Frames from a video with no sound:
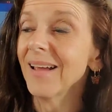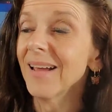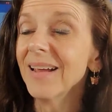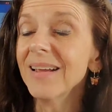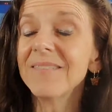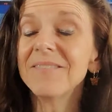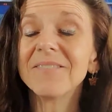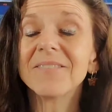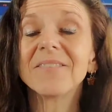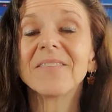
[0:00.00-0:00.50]

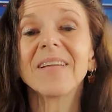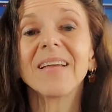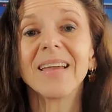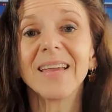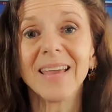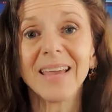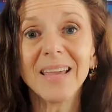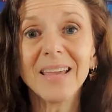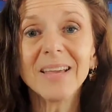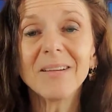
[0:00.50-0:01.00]
if
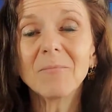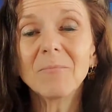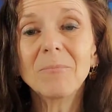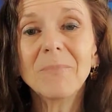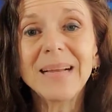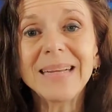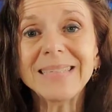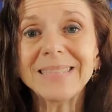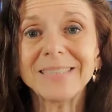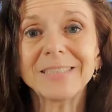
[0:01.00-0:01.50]
it
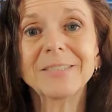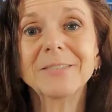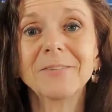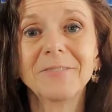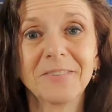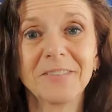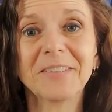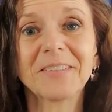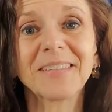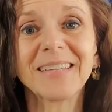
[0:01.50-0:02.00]
makes you
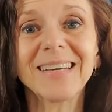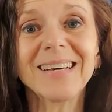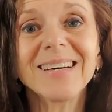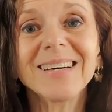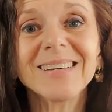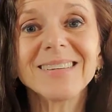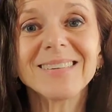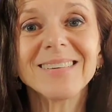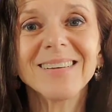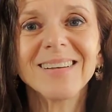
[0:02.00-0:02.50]
feel
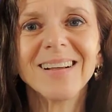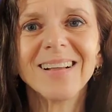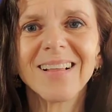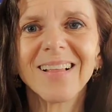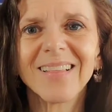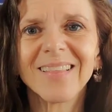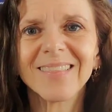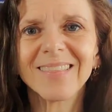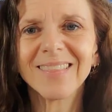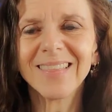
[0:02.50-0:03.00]
good,
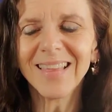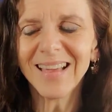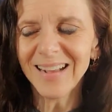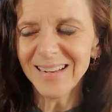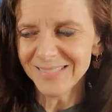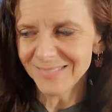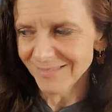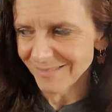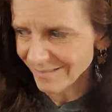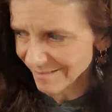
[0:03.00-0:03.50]

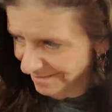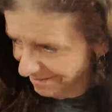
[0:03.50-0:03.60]
then